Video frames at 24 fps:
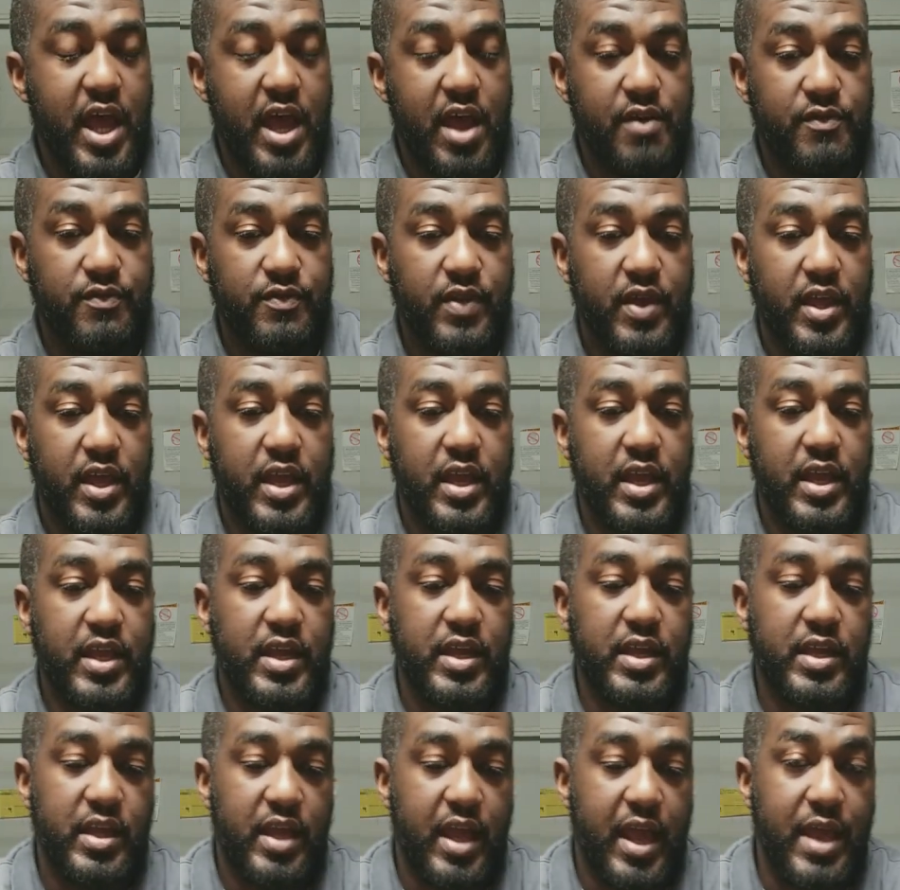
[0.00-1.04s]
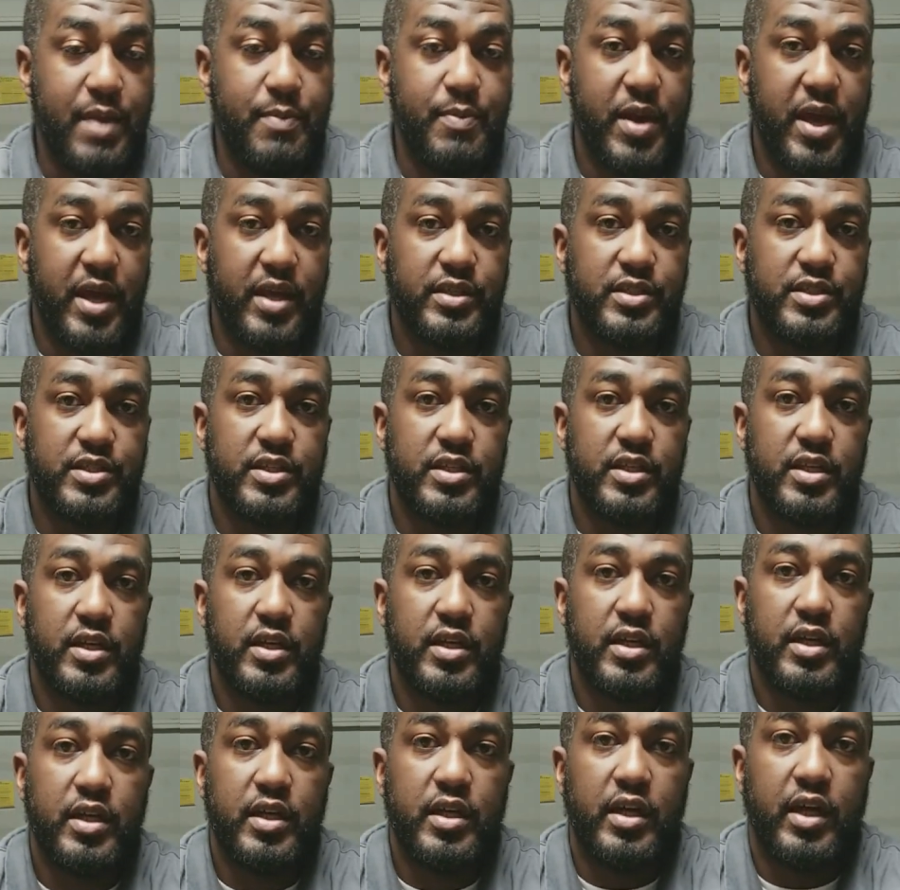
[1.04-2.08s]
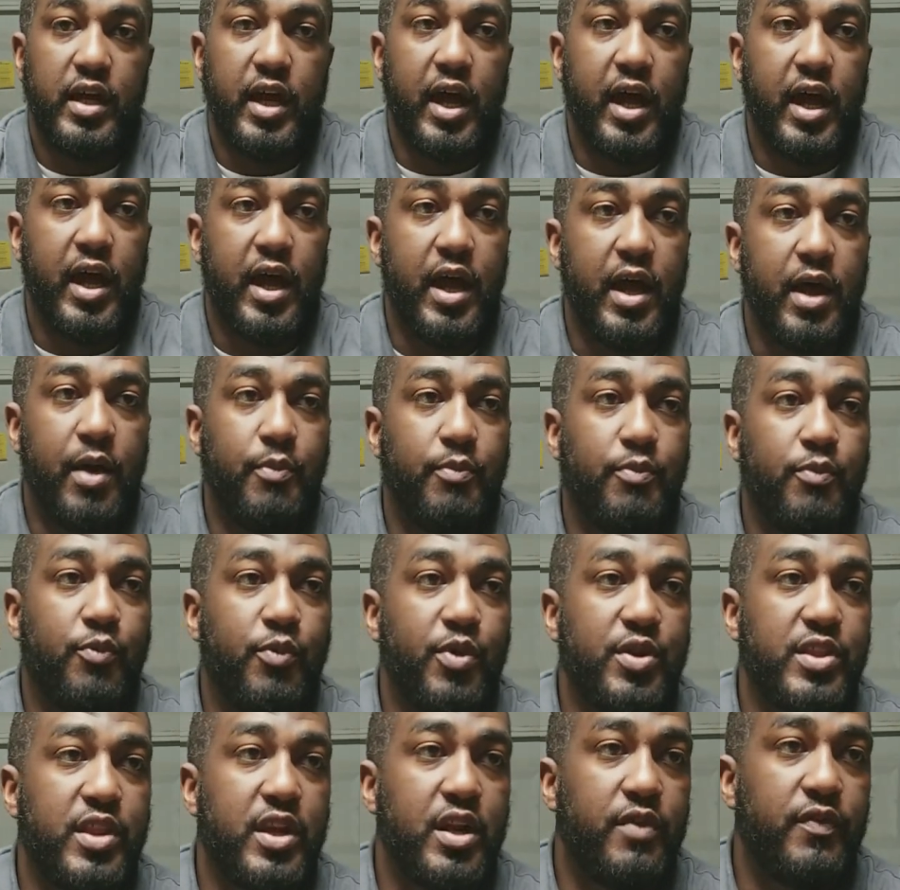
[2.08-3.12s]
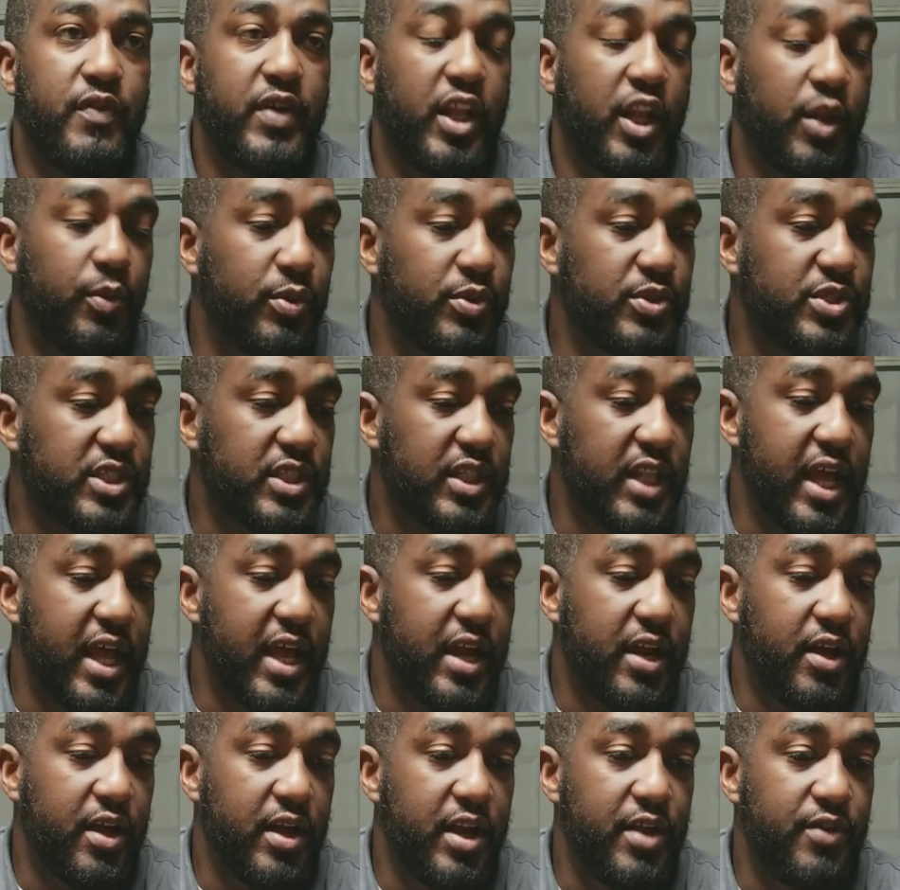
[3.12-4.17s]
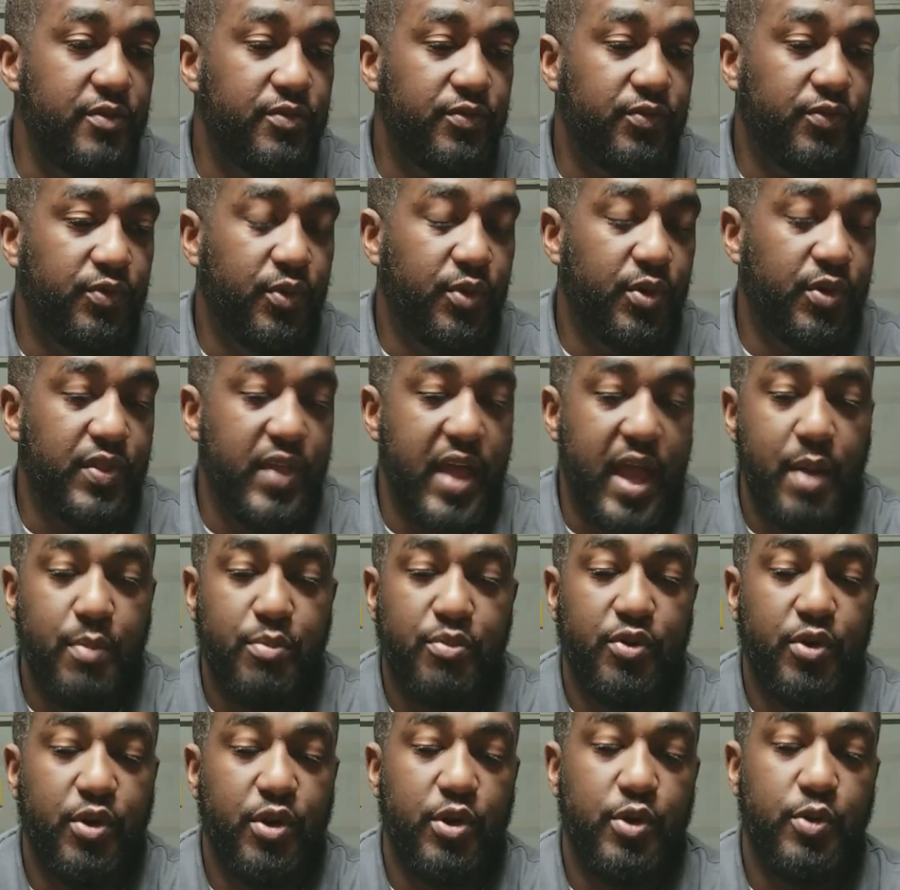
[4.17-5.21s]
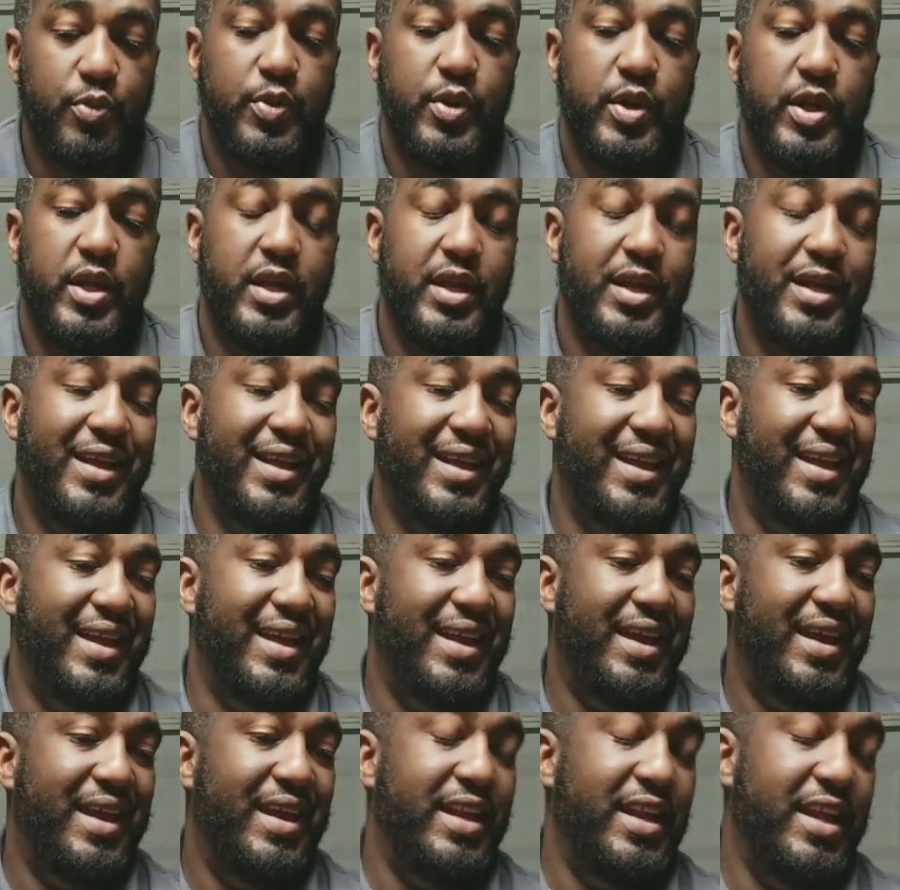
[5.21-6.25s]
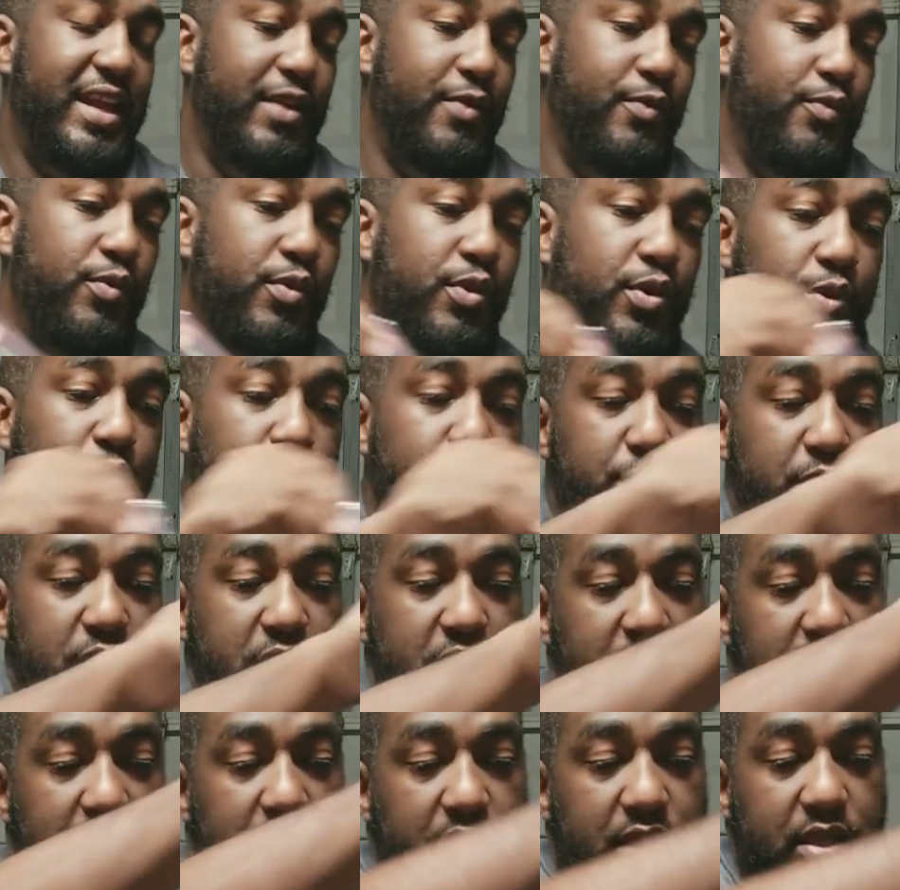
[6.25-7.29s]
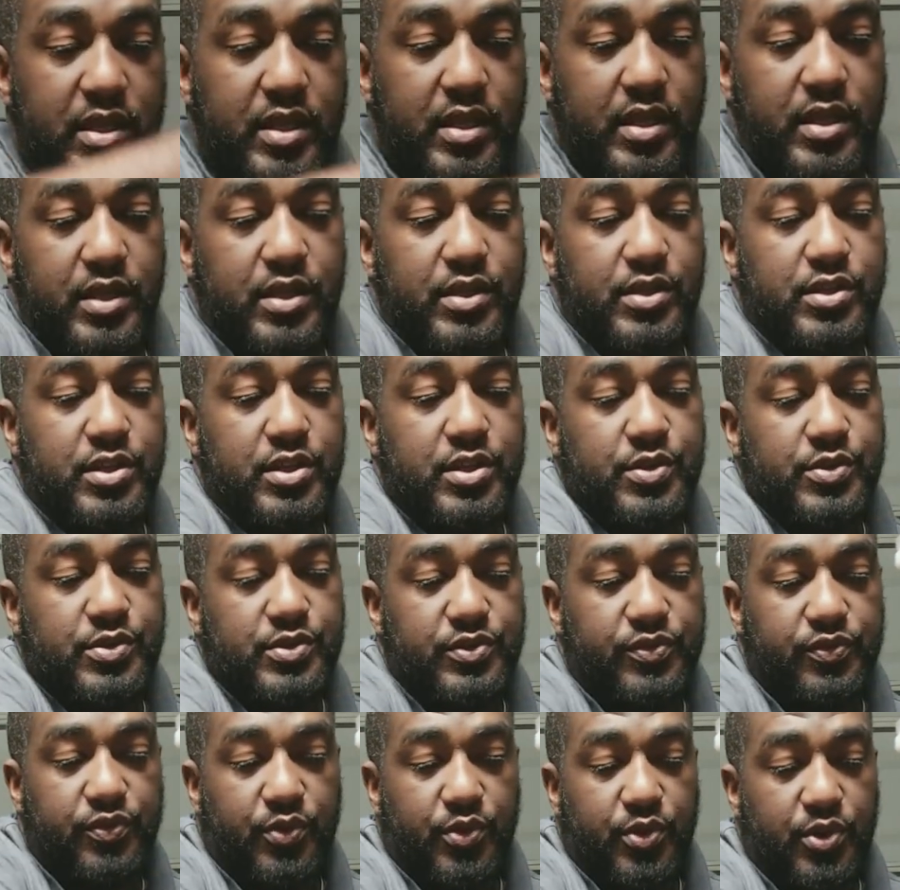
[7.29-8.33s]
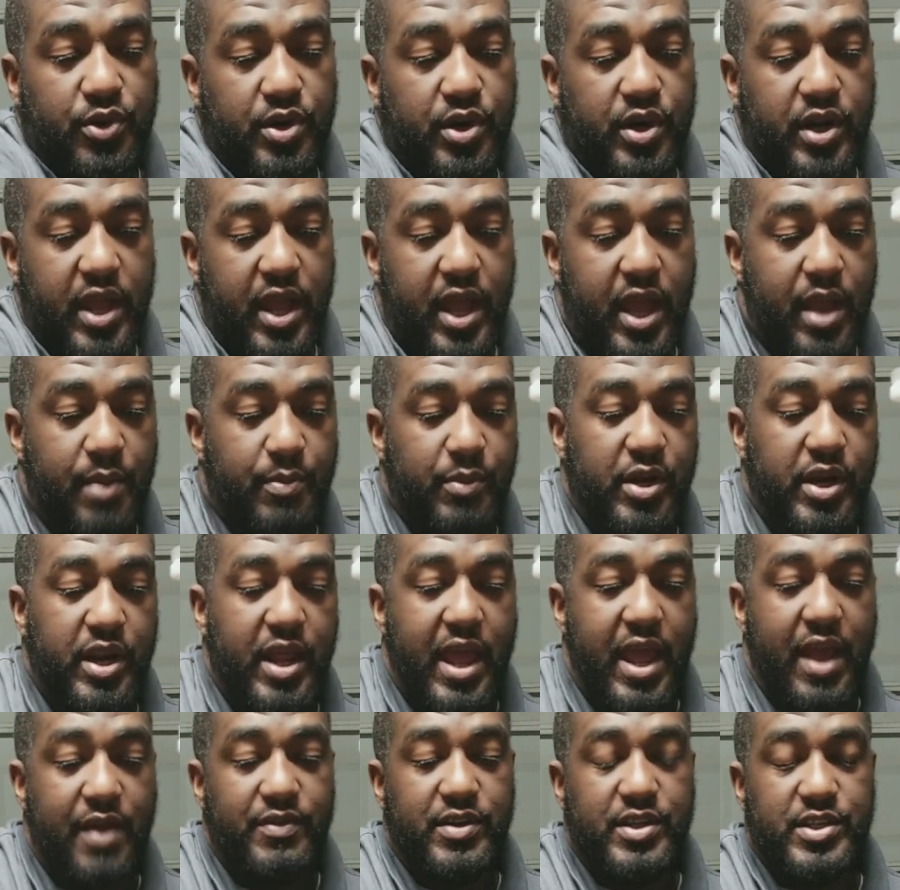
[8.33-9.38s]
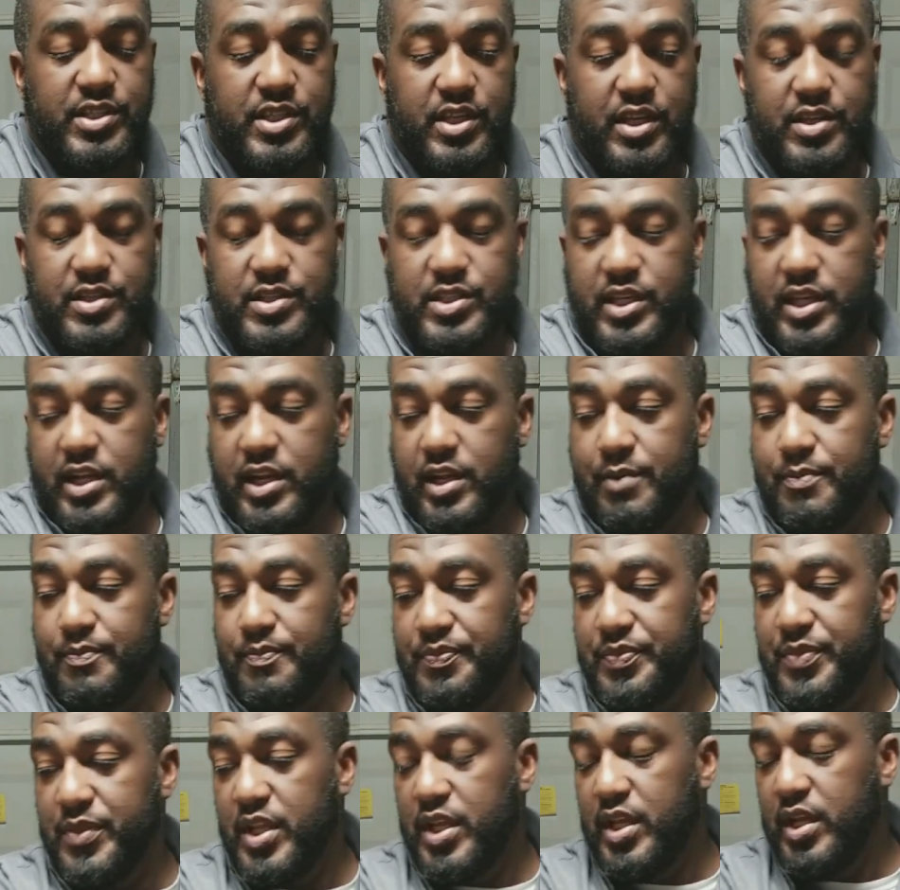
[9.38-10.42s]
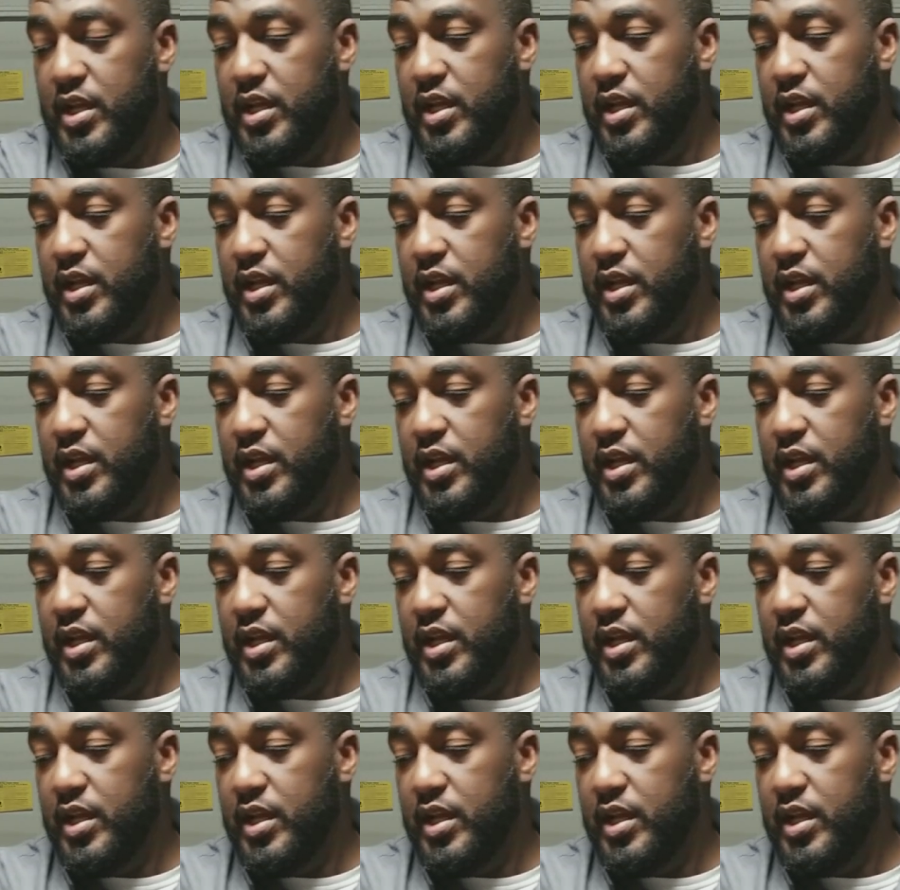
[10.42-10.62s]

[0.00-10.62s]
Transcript: I have a Apex with an available slot on it for that probe, and it will be used for how I'm going to have this all set up.